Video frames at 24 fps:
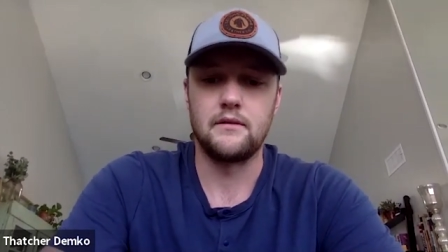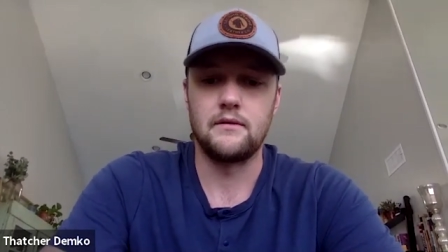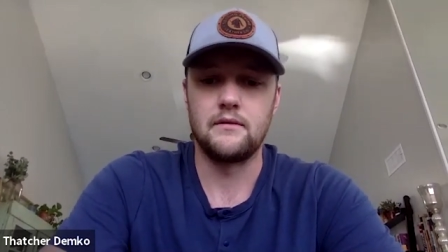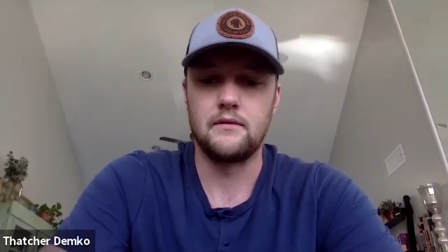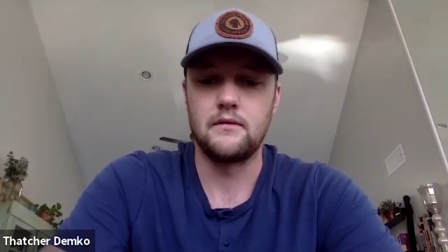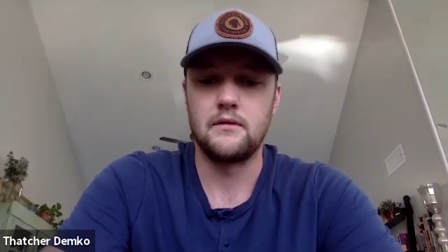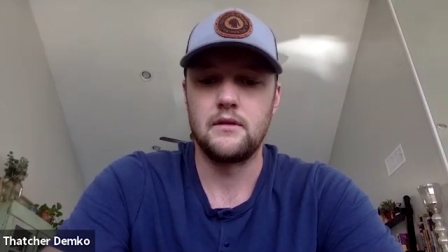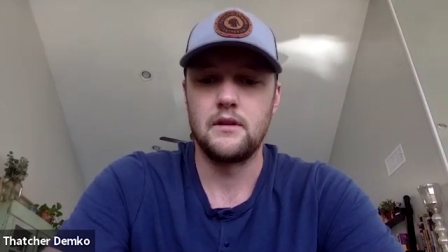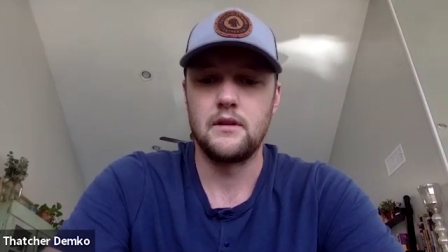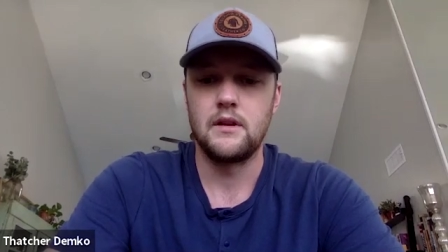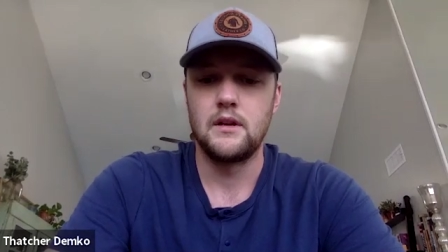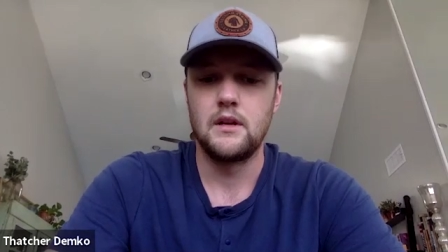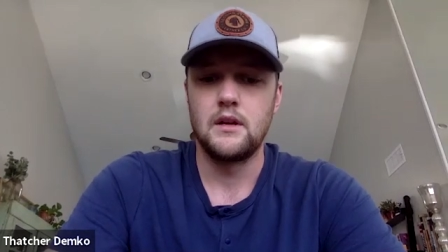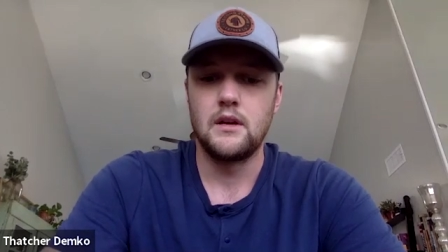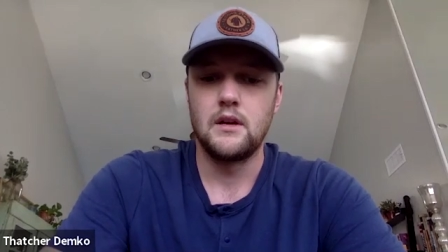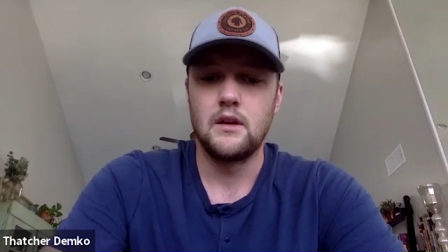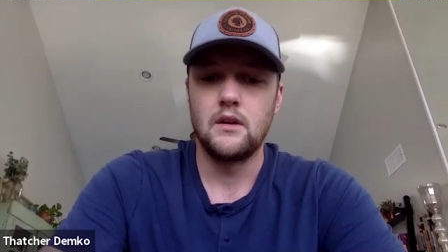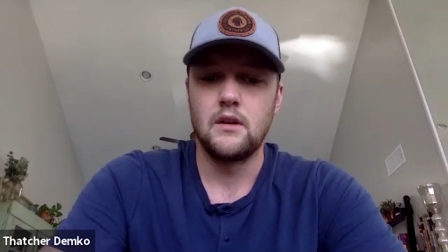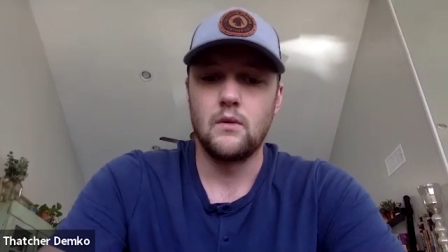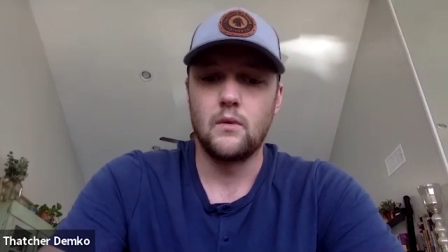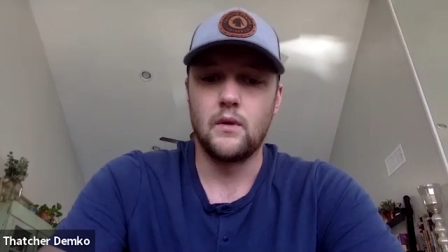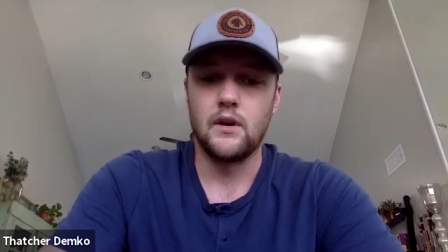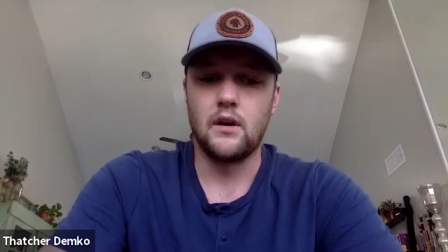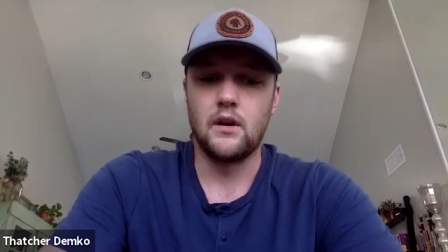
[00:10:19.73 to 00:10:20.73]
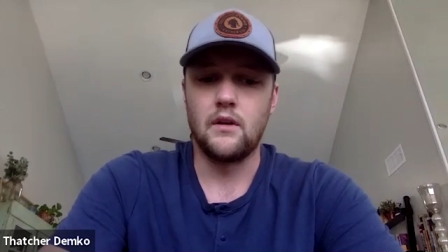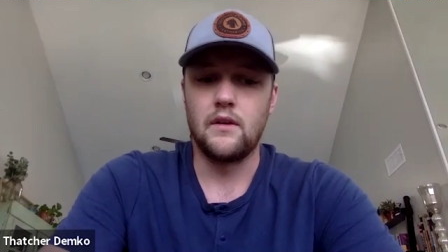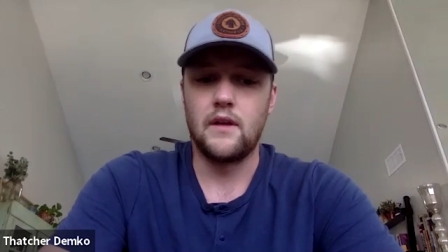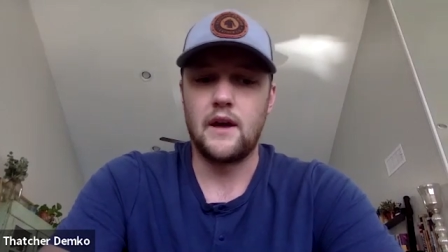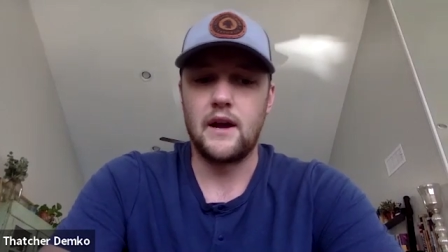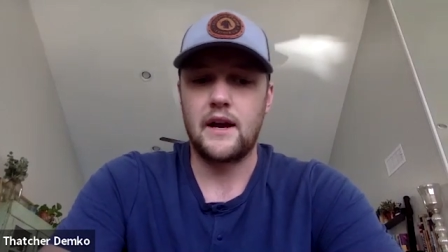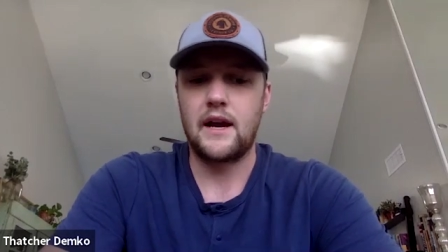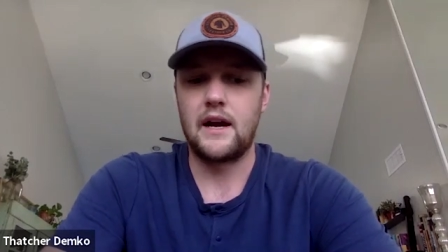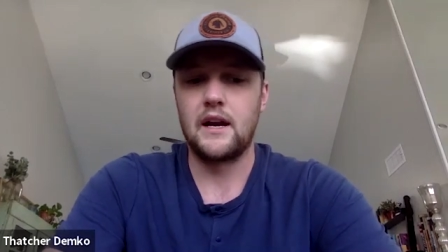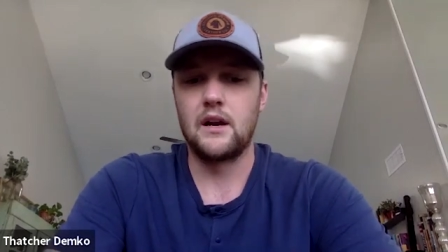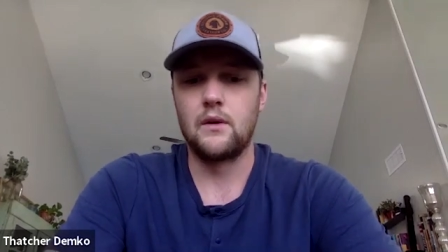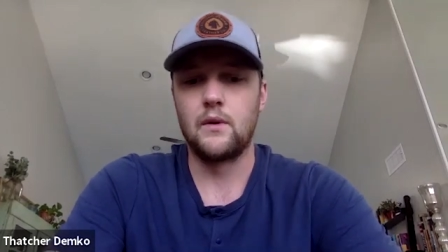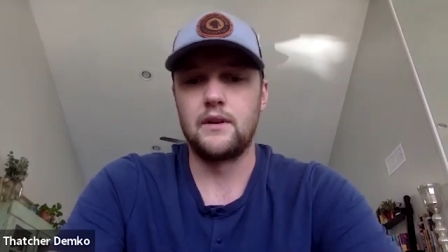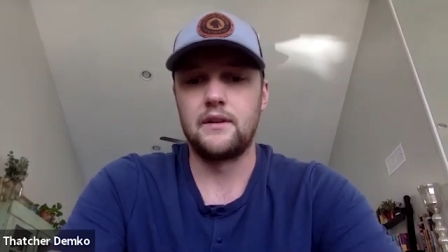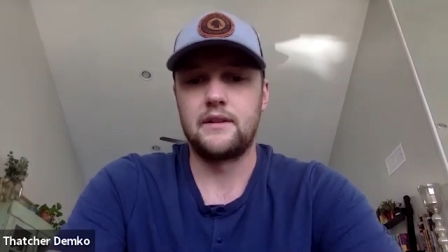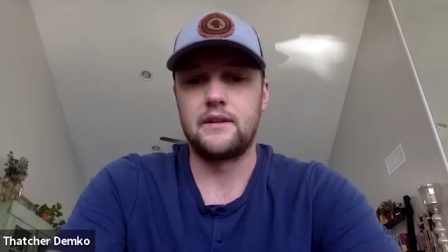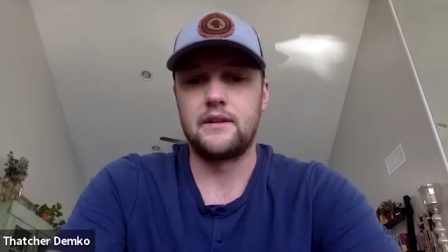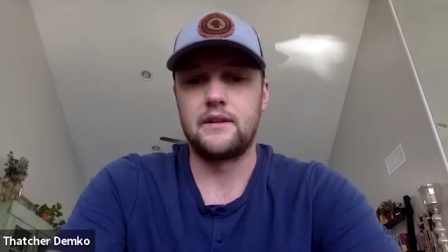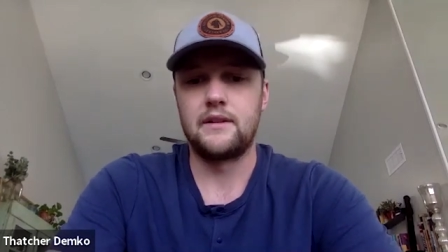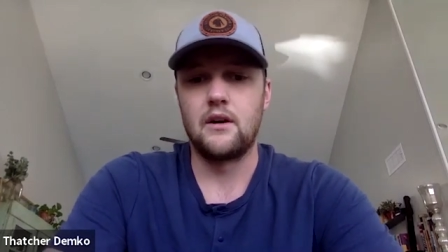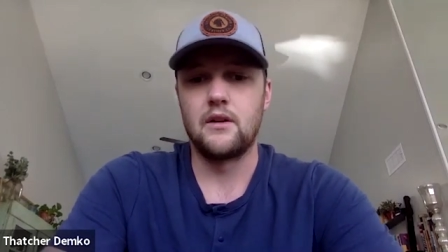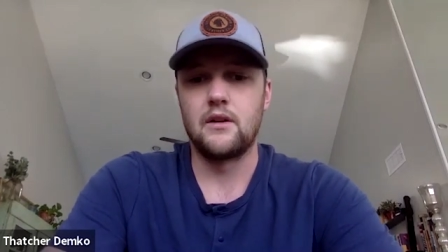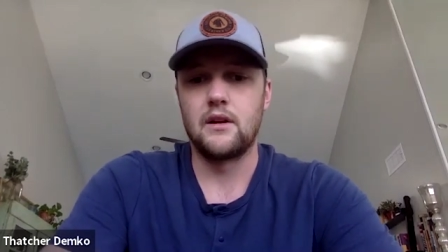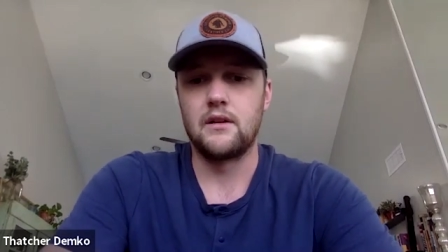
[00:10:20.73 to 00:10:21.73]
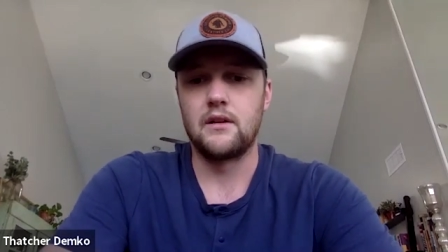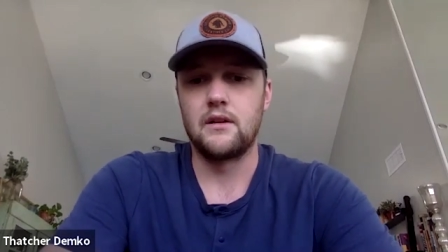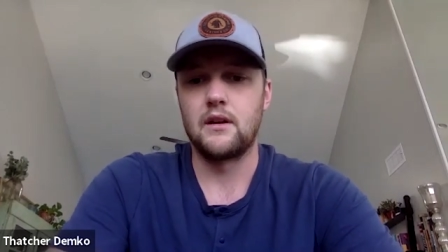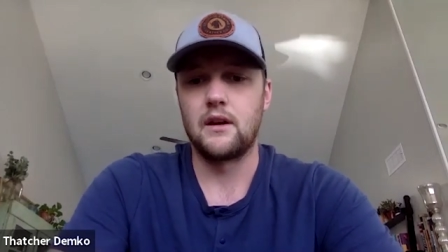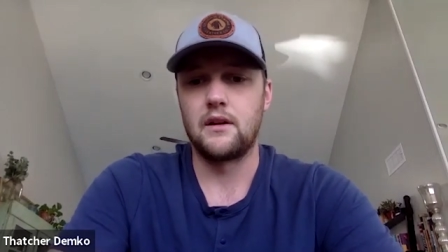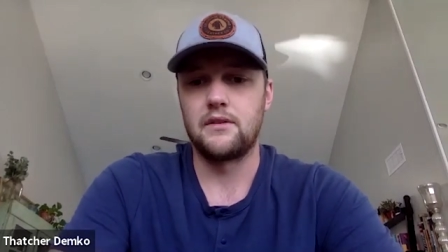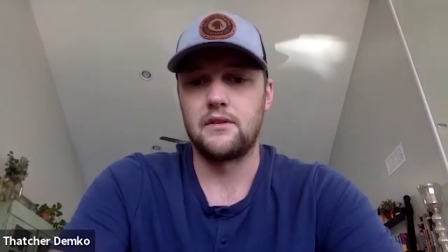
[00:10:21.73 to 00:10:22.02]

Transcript: And when all that kind of went down, I,